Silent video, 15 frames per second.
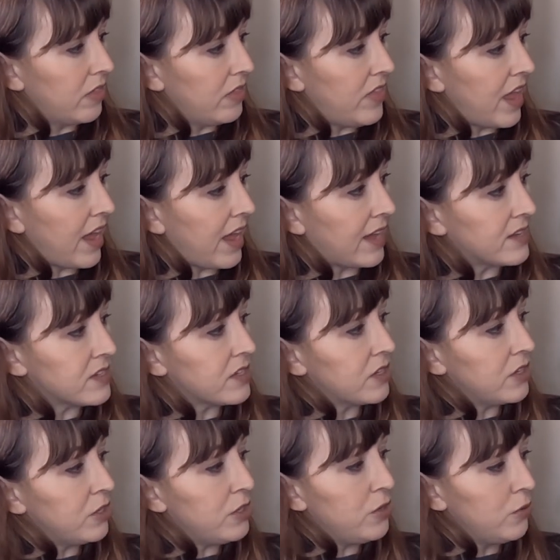that
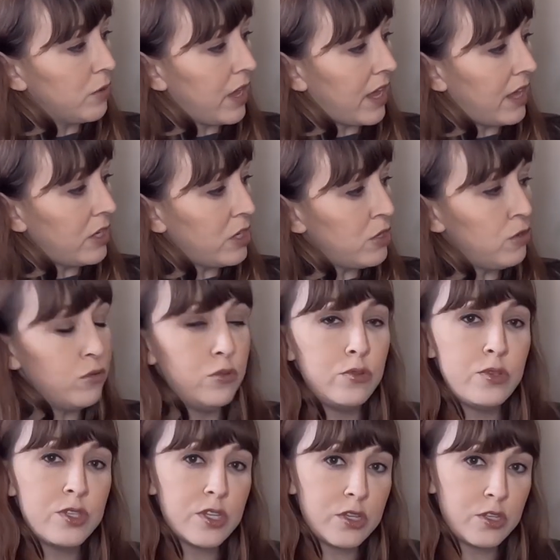you can
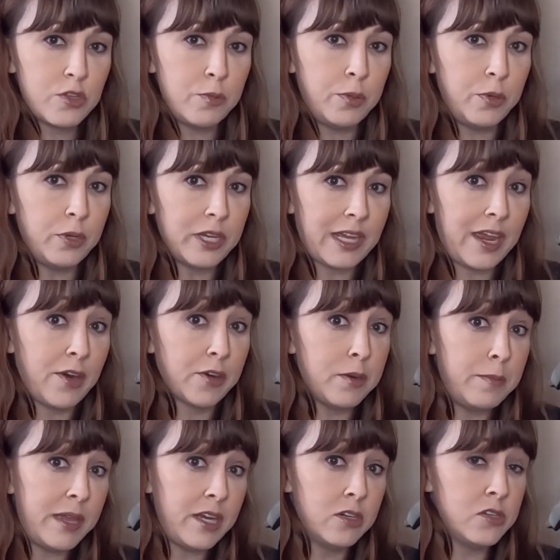use to put
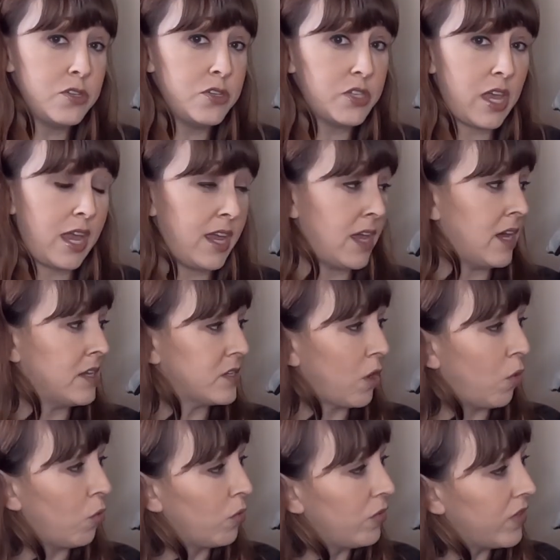carabiners and
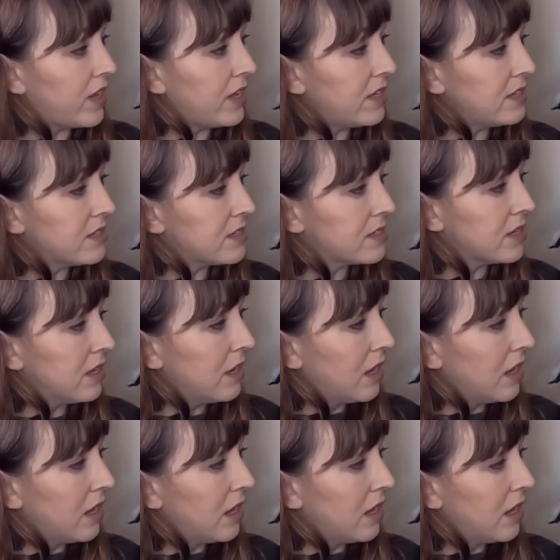hold things.